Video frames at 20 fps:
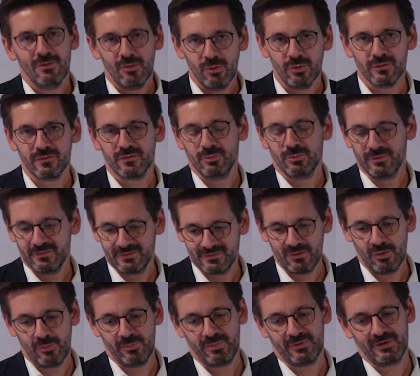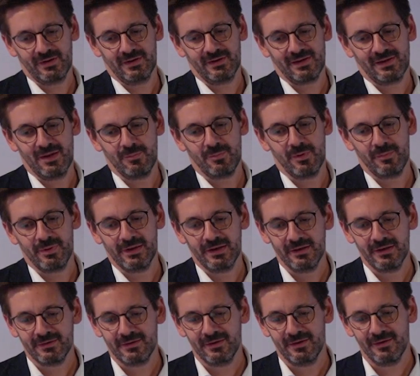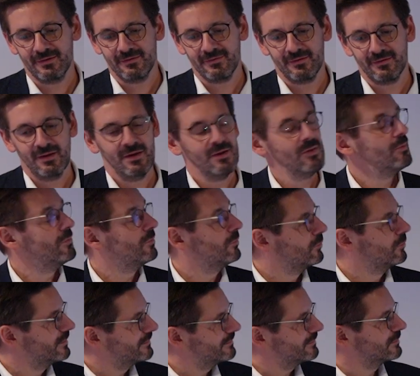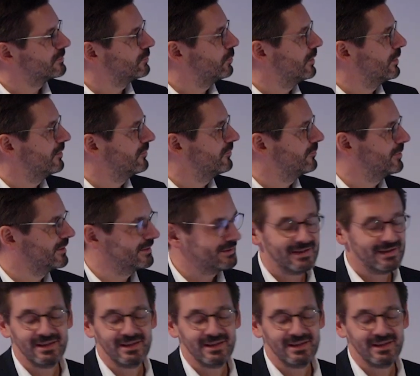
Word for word: also with stop capabilities, with a 12-bit